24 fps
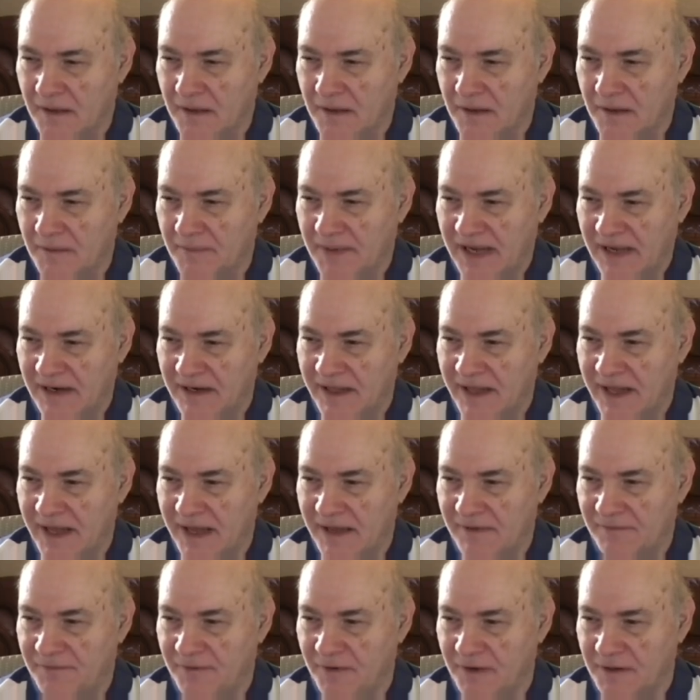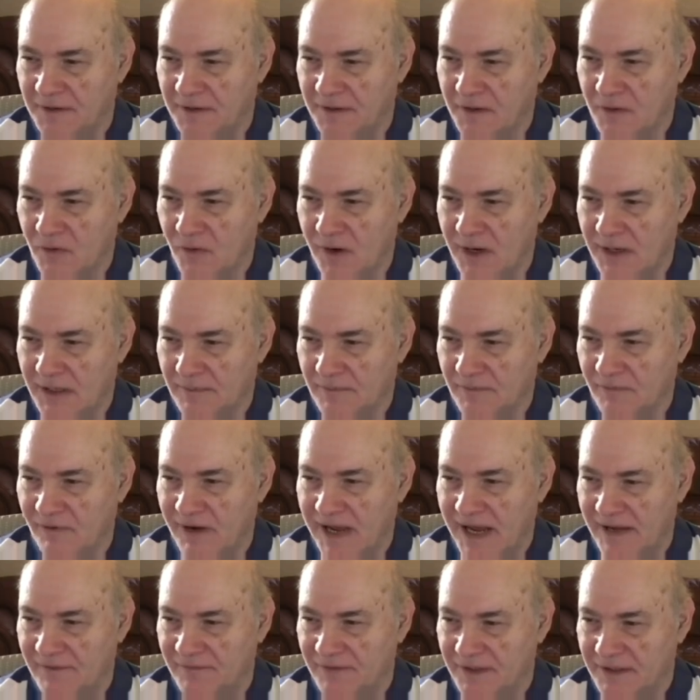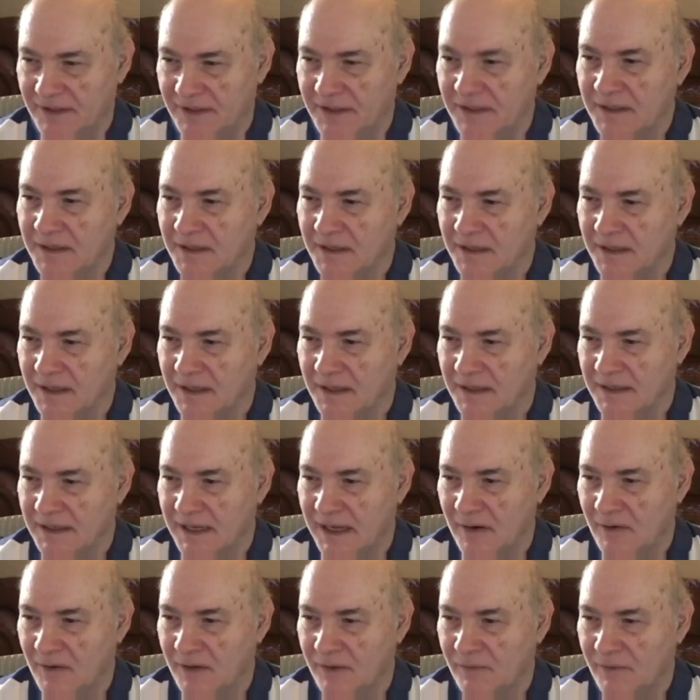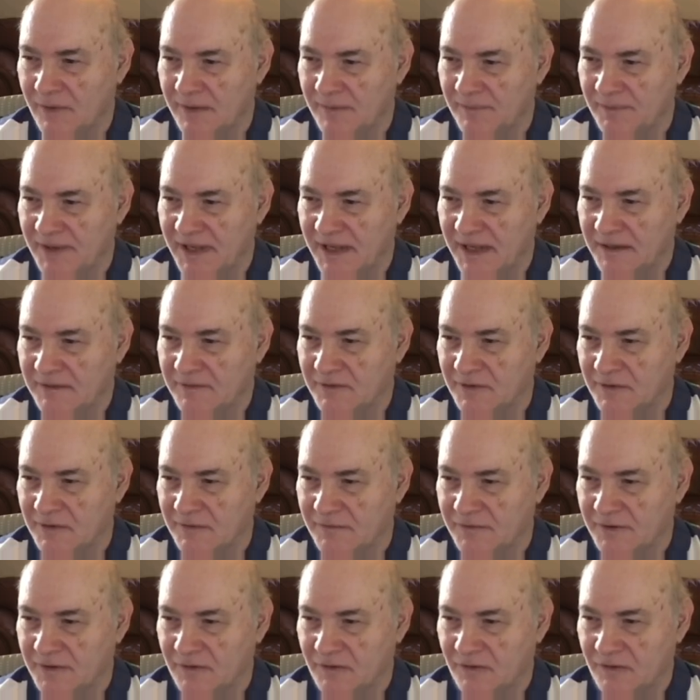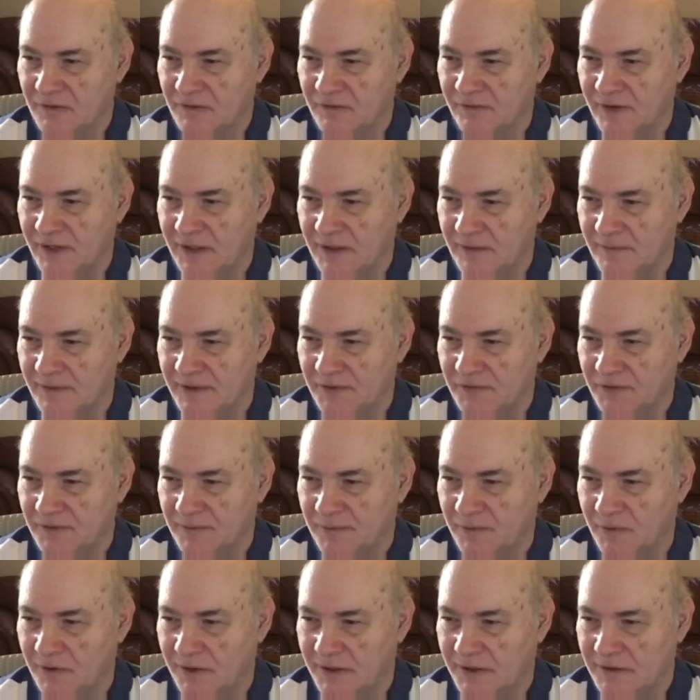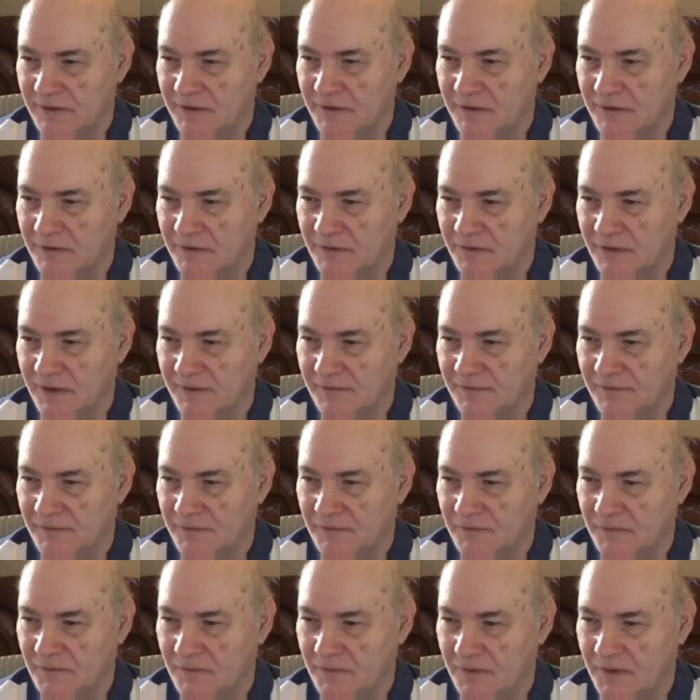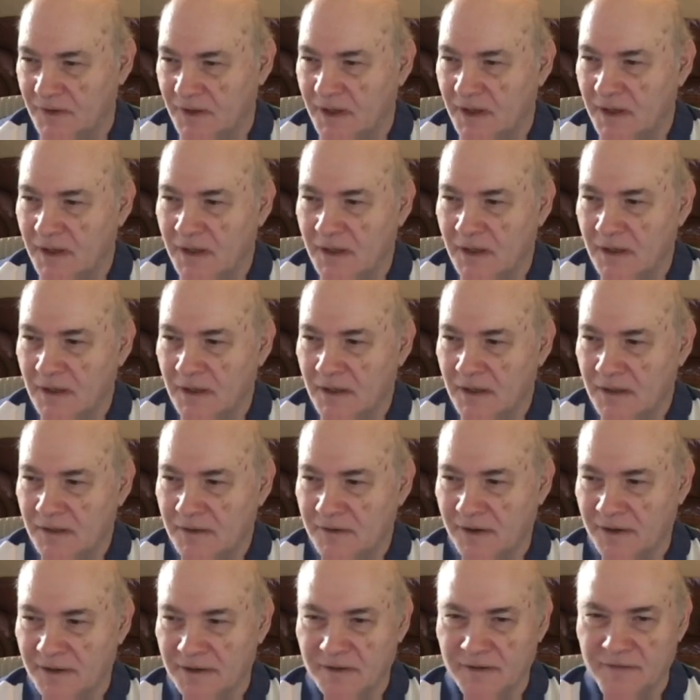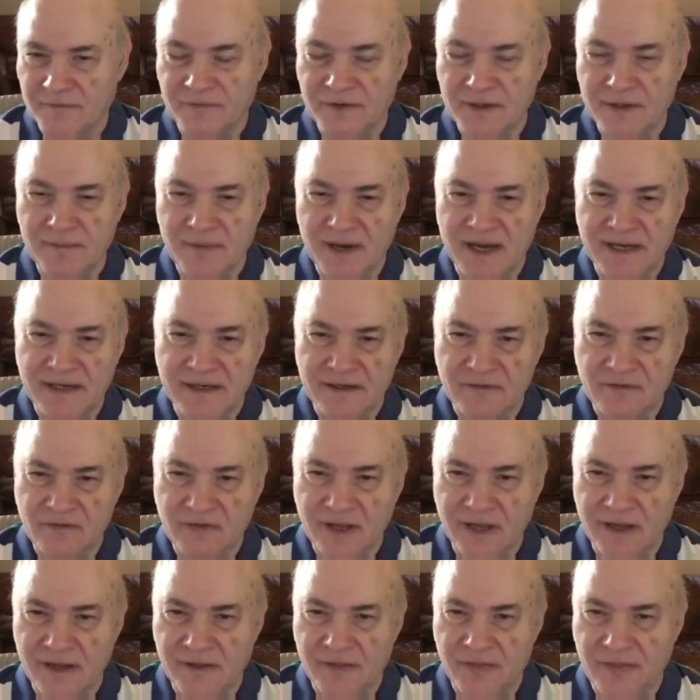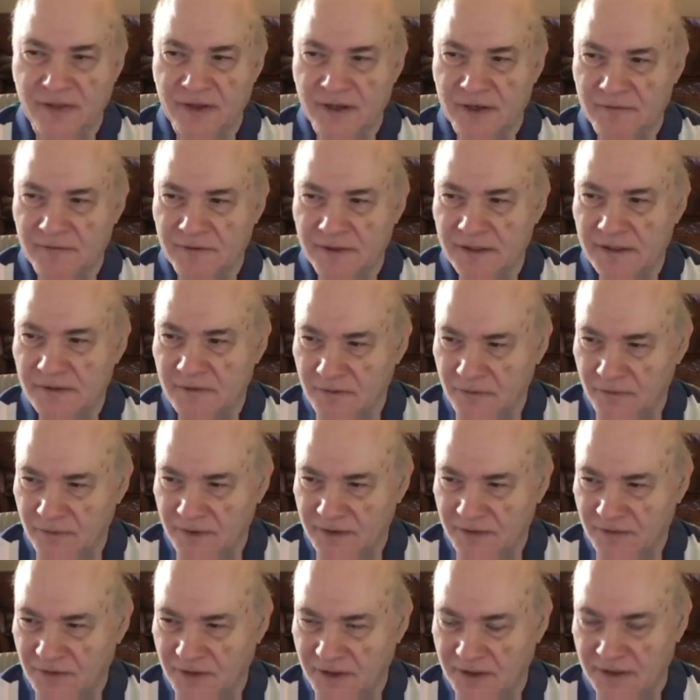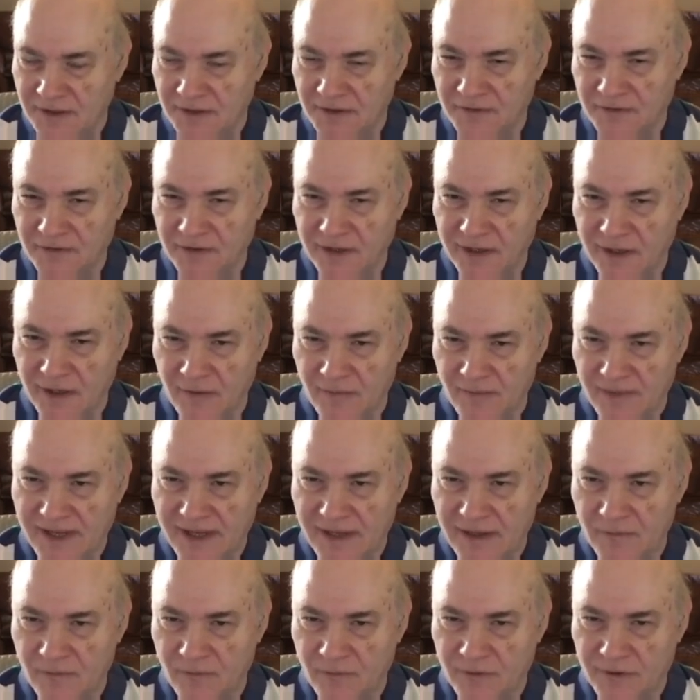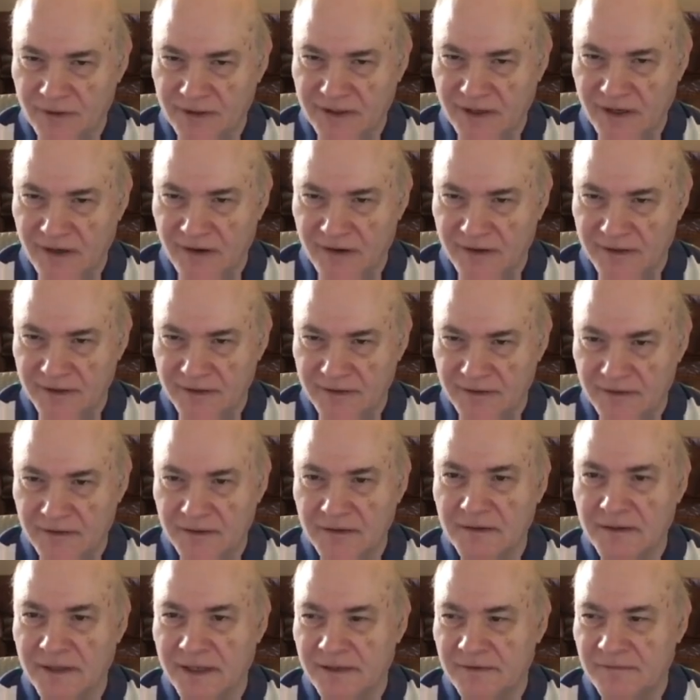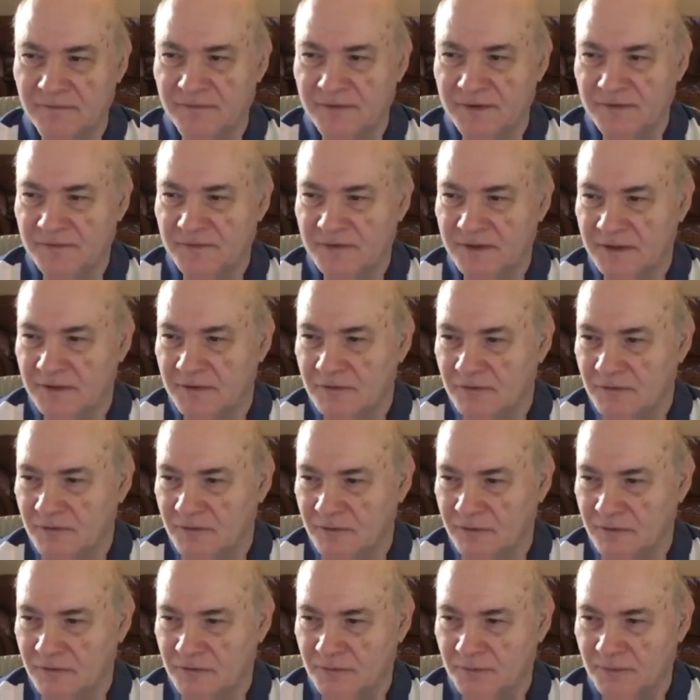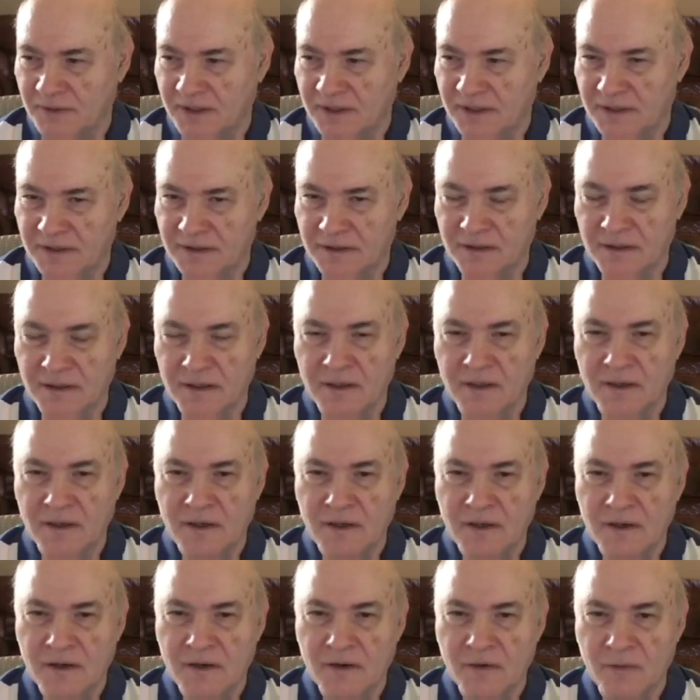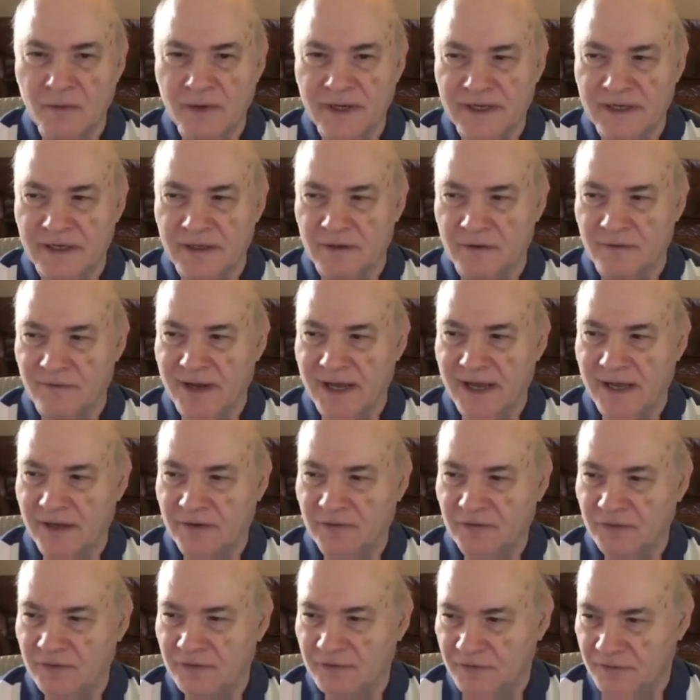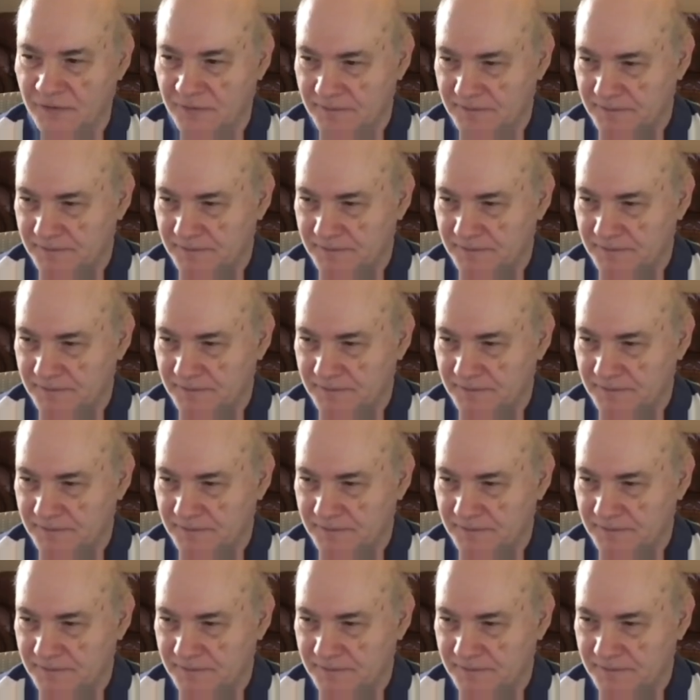about half on the quantum gravity, and now I went back to the physics of elementary particles. I've done the V minus A theory, which he and Gell-Mann worked on in the late 50s to explain weak interactions.